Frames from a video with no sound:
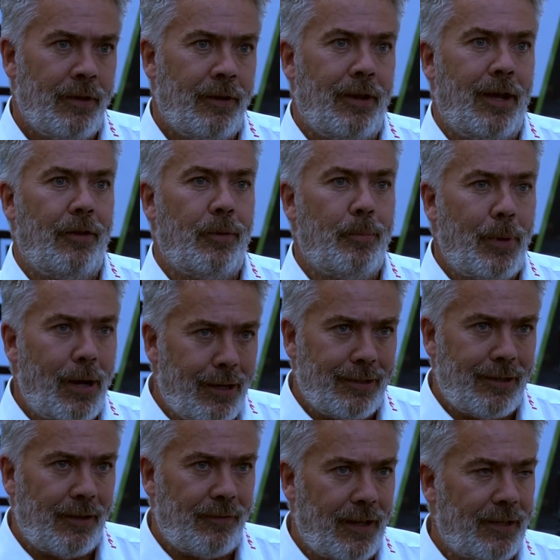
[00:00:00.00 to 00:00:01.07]
Now, the
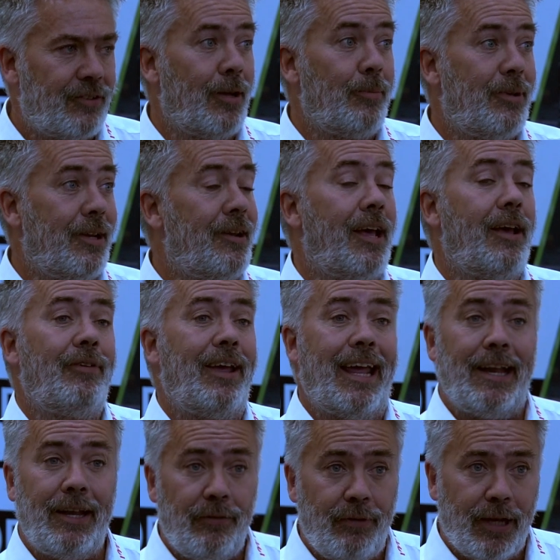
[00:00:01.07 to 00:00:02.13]
market at that time didn't have
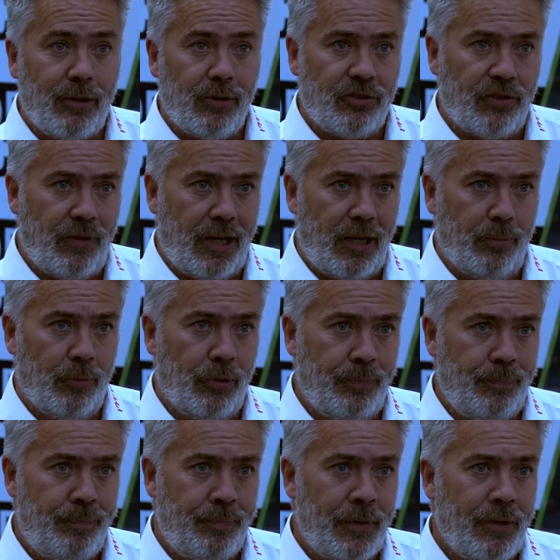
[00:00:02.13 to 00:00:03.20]
any vehicles available.
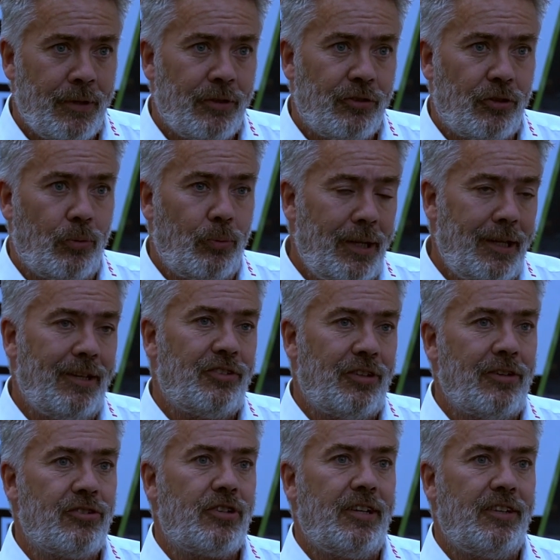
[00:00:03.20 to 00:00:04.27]
So we
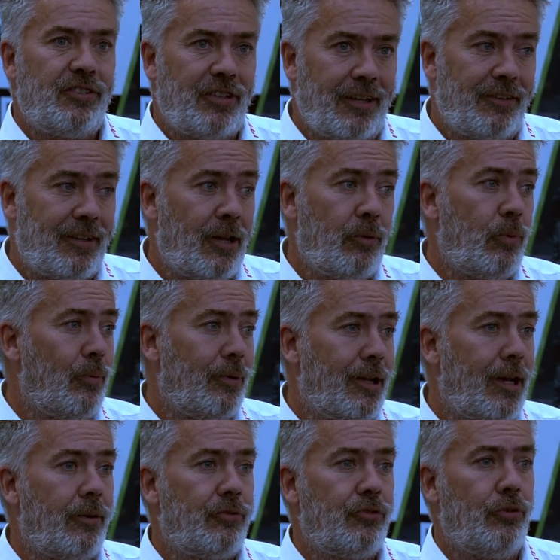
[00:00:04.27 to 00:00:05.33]
essentially sat down, we went
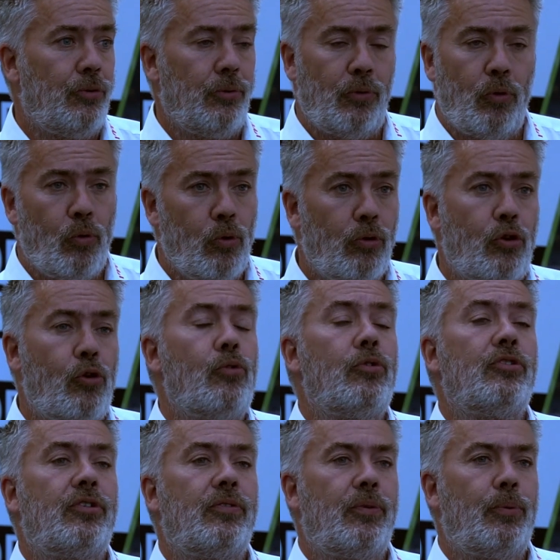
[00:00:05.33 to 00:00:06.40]
out to all
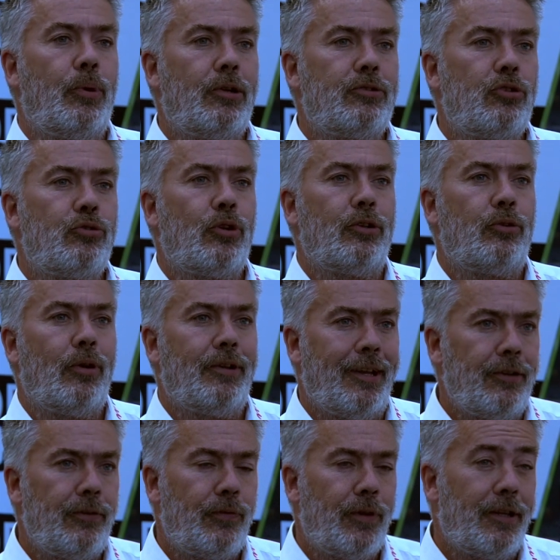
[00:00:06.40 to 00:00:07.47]
corners of the world to try to
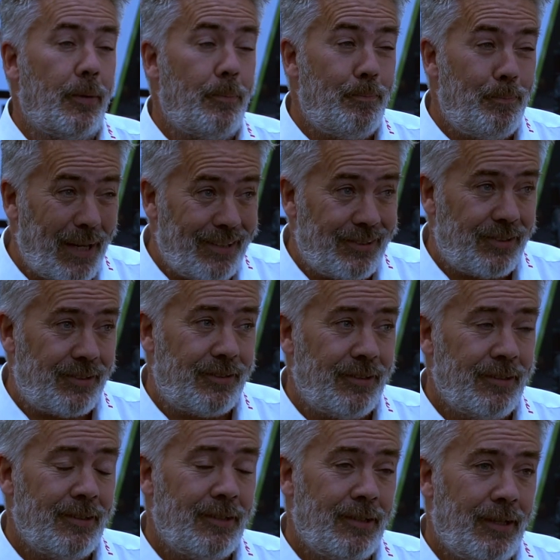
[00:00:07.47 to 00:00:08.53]
identify the best
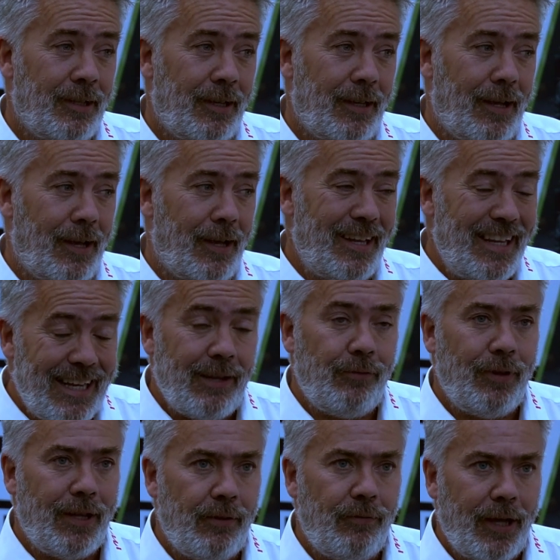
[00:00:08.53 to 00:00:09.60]

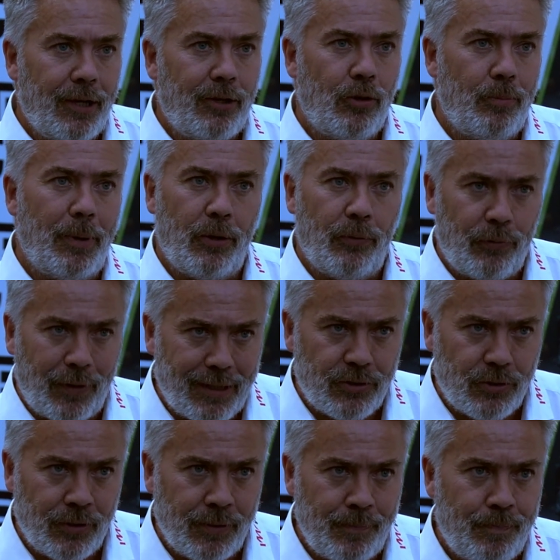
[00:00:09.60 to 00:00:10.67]
EV vehicle
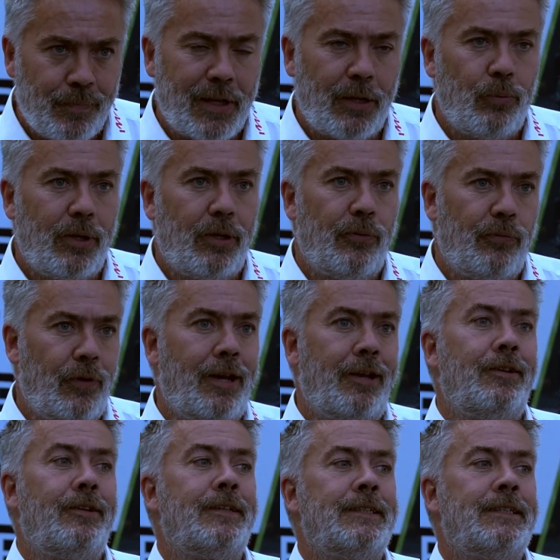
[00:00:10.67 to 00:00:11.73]
manufacturer that we could
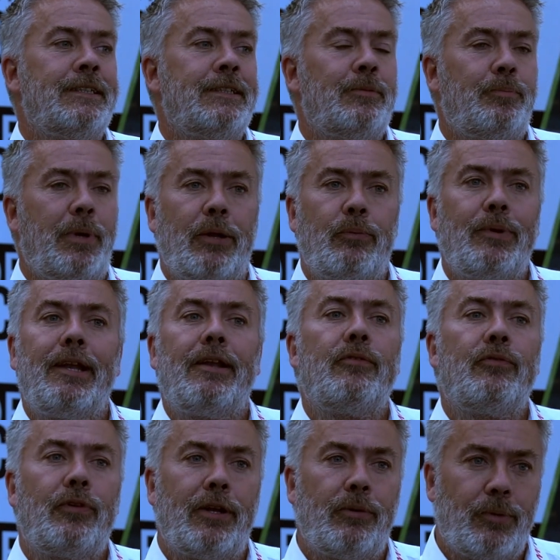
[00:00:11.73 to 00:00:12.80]
find, but we
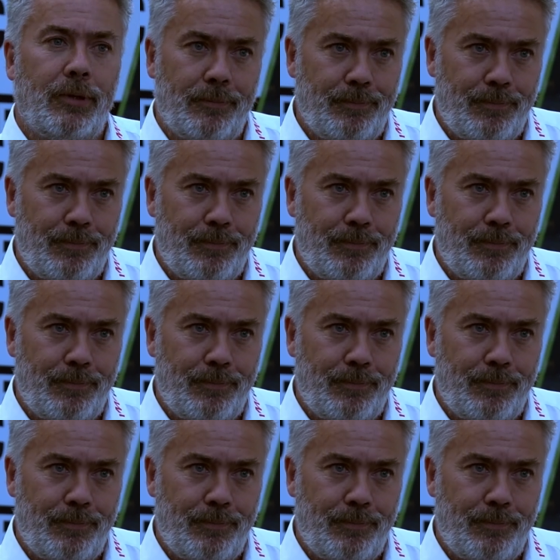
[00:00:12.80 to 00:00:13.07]
didn't find one.